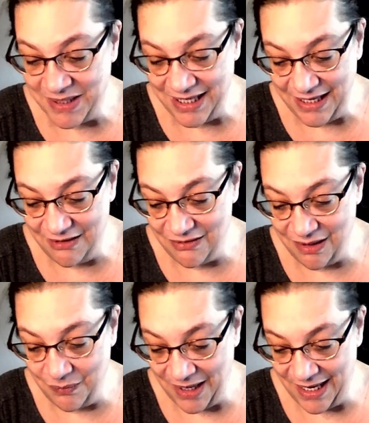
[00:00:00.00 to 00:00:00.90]

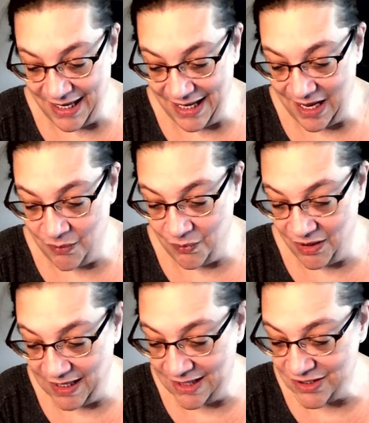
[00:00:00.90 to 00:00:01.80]
eagerly waiting and
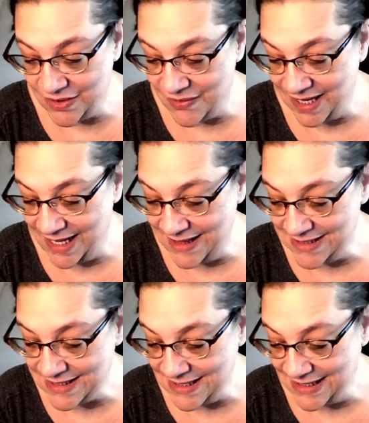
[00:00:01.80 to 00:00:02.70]
working to create
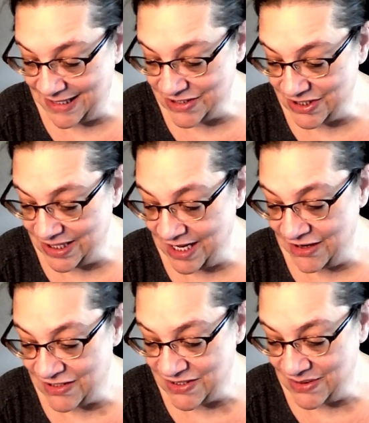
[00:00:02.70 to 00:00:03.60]
this collection and
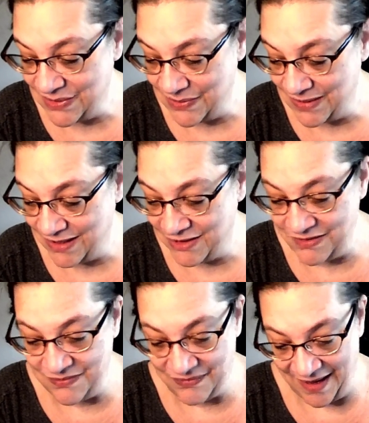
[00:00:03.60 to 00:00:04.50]
are so thrilled
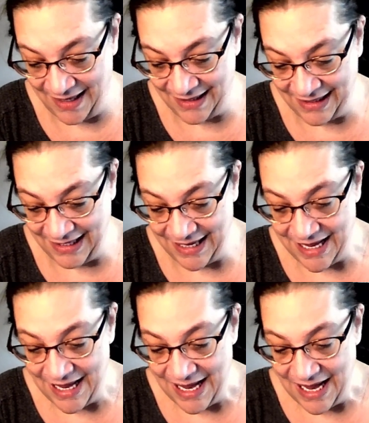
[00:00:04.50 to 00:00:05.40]
to finally
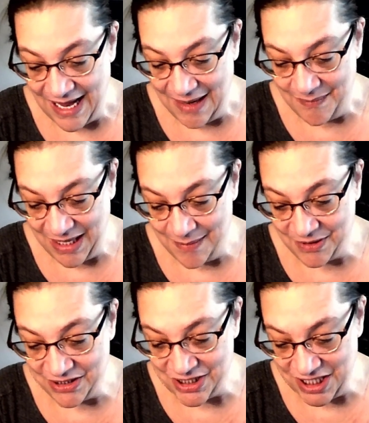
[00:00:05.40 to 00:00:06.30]
be able
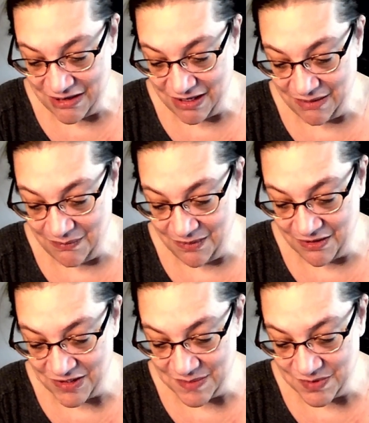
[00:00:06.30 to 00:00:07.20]
to share it with
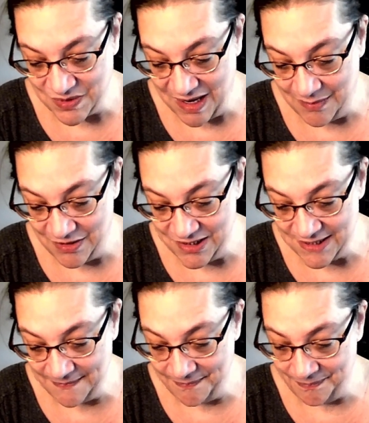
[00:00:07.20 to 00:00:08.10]
our subscribers.
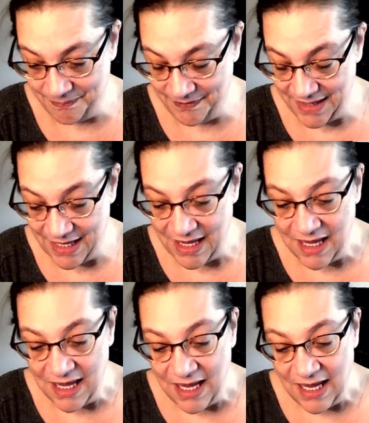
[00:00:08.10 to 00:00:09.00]

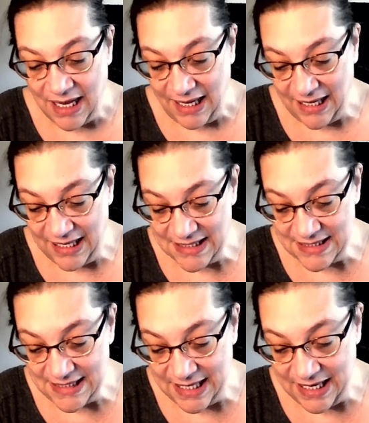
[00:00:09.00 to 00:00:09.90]
It
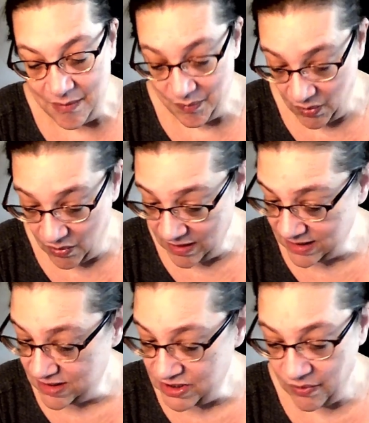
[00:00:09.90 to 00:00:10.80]
is
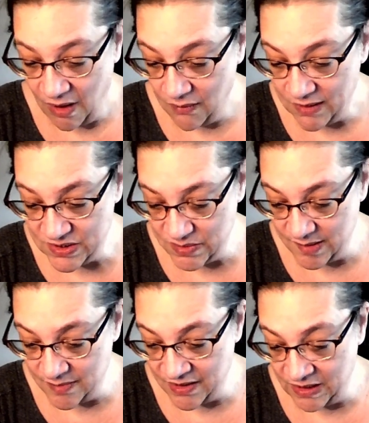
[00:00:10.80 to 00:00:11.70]
important to always
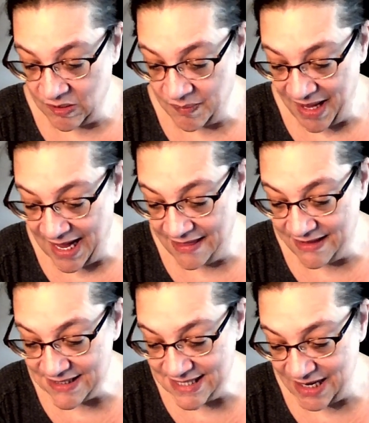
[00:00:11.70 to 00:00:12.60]
remember that your path
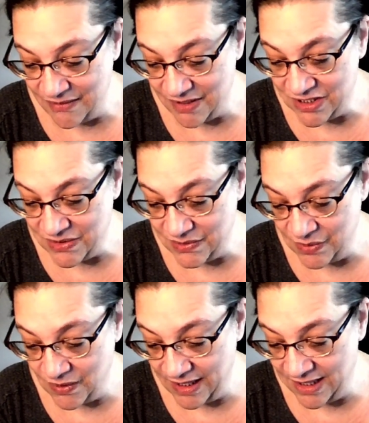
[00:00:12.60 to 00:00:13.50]
is sacred to
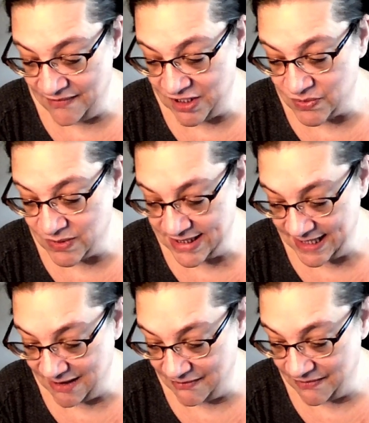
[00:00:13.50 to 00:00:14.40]
your individual
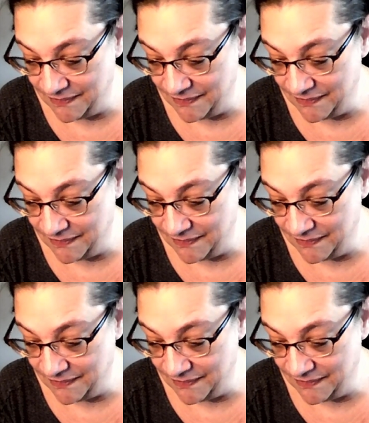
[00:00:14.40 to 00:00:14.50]
self.